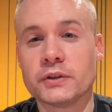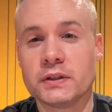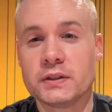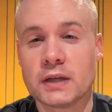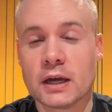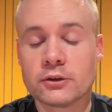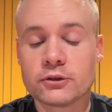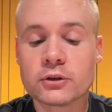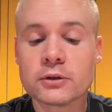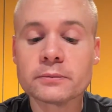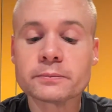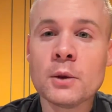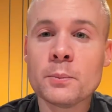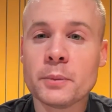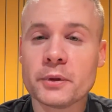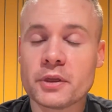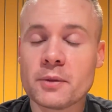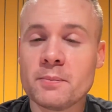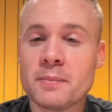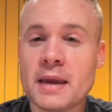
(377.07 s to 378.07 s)
etc.
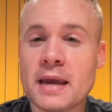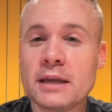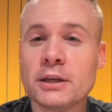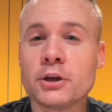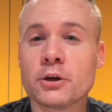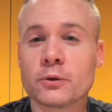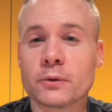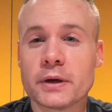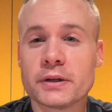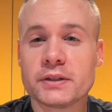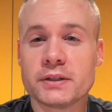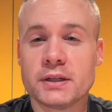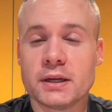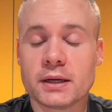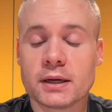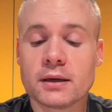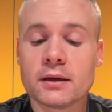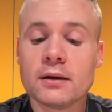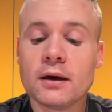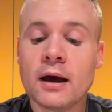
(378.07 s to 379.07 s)
But the main
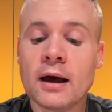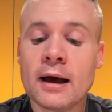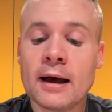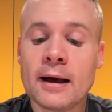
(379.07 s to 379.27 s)
heuristic